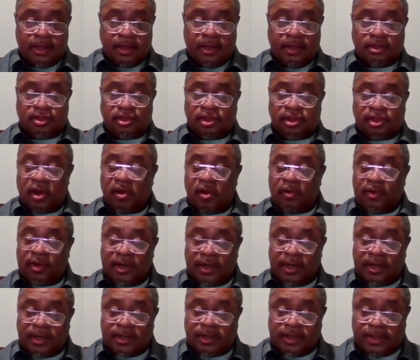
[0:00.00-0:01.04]
He
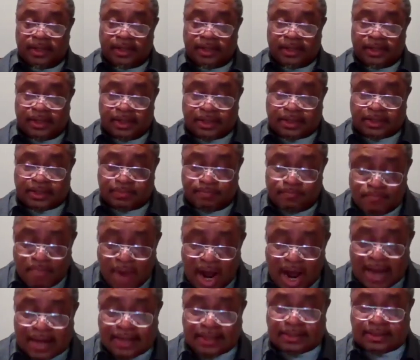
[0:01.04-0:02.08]
showed his
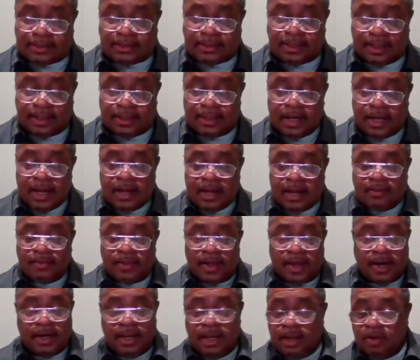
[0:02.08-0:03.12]
modesty
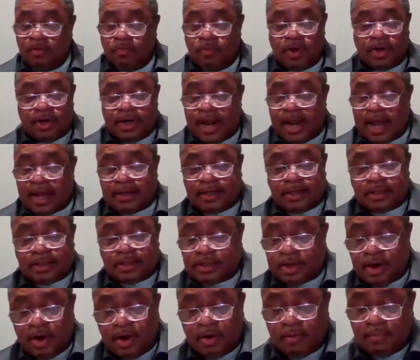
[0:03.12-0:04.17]
that he would not
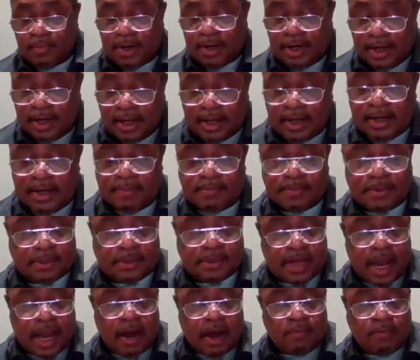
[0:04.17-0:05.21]
determine it
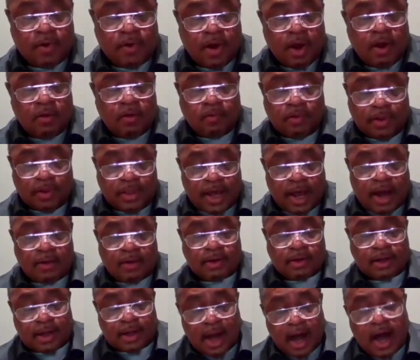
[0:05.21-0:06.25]
himself
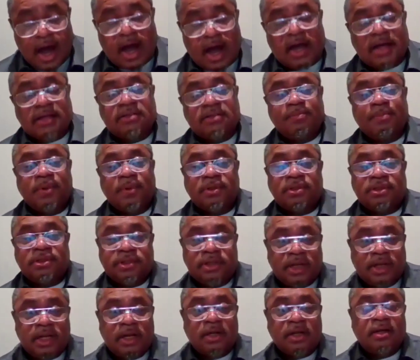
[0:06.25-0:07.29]
without God's
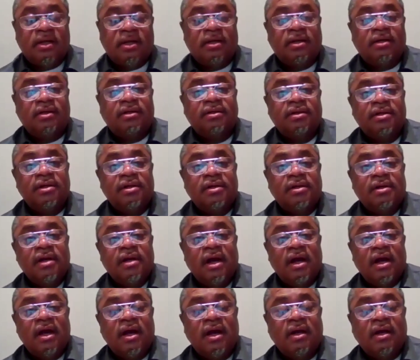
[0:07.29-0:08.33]
particular
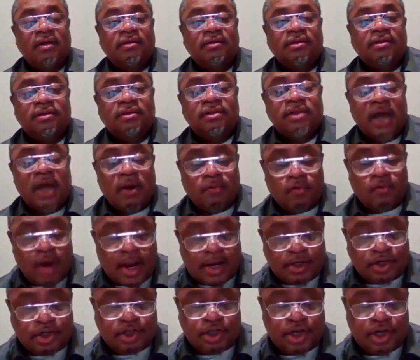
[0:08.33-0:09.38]

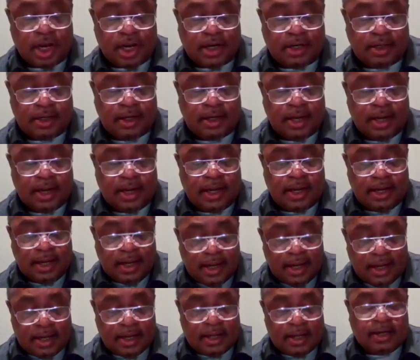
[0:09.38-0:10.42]
direction
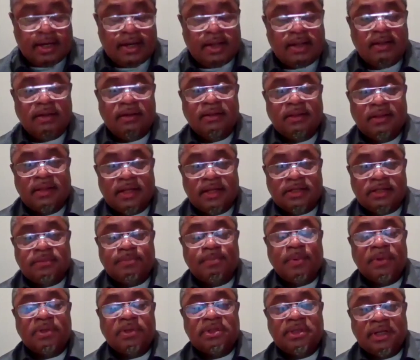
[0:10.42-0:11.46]
in this
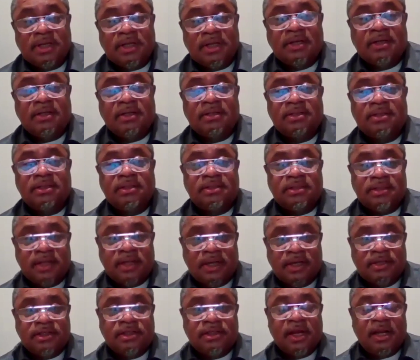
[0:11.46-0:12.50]
particular
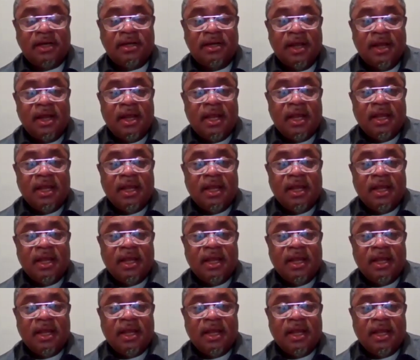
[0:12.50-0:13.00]
decision